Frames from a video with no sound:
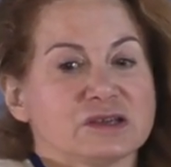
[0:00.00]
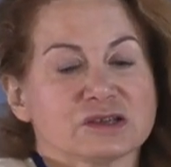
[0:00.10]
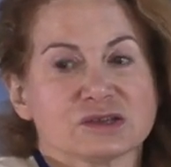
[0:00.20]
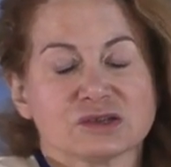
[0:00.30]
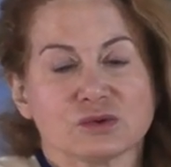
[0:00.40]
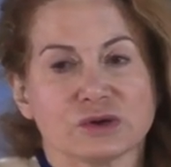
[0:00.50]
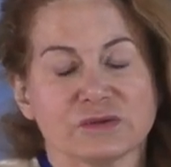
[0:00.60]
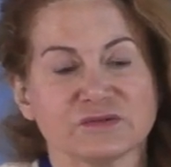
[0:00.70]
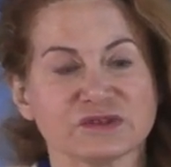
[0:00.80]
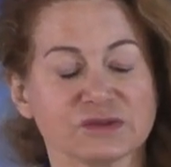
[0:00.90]
sort
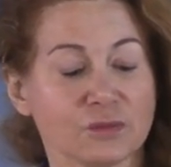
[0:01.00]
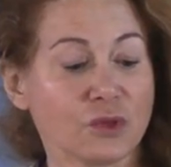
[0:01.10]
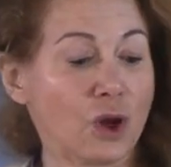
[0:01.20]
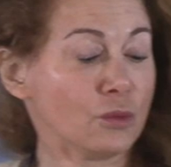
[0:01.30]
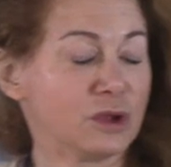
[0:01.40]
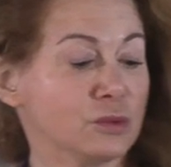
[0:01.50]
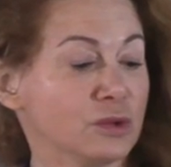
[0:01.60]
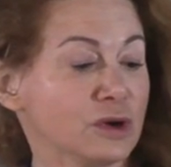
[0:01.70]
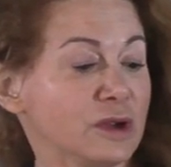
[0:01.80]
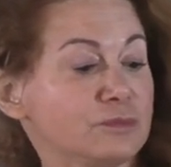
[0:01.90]
of thought we
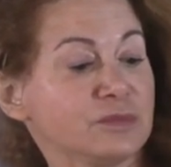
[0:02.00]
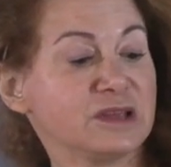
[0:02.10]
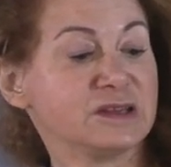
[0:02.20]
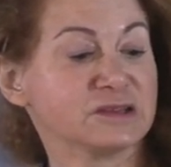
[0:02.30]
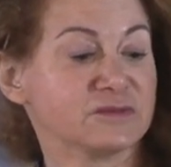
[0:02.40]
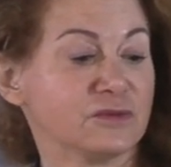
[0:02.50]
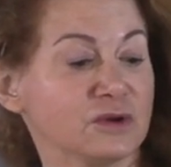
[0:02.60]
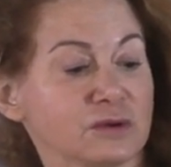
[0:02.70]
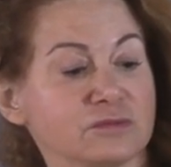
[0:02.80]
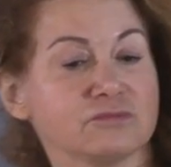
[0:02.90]
were at peace
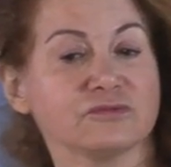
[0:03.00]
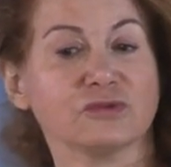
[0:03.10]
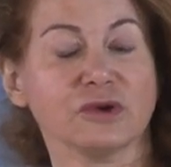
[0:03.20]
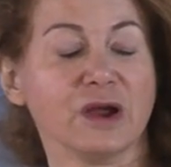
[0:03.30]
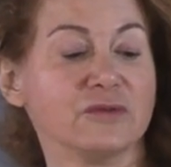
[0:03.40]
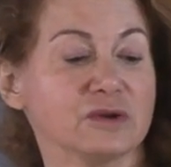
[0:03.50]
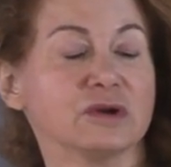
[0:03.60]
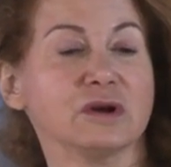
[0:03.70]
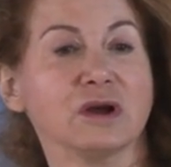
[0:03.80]
for forever.